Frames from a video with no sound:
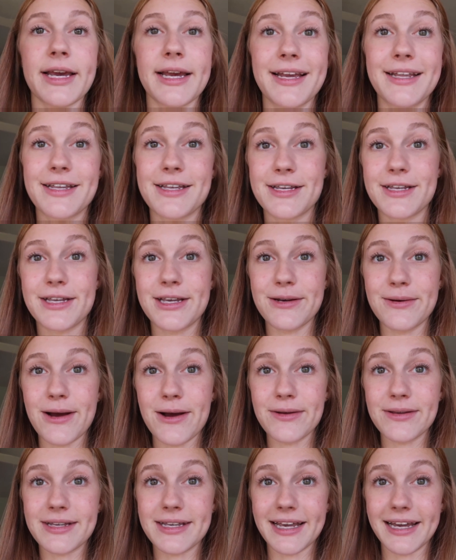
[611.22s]
It's two
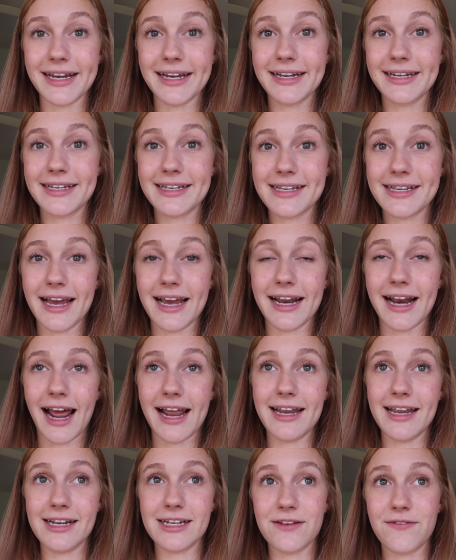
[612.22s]
oh six and
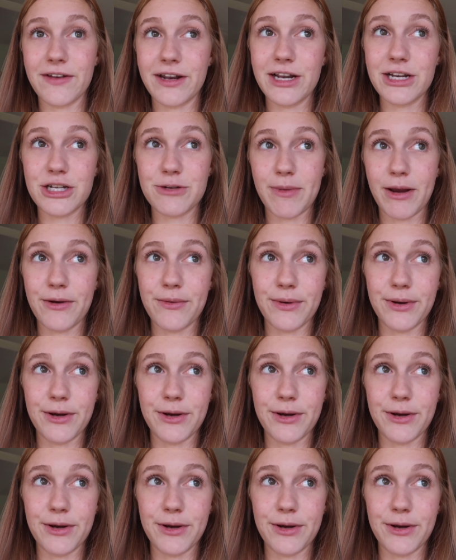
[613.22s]
I need to finish my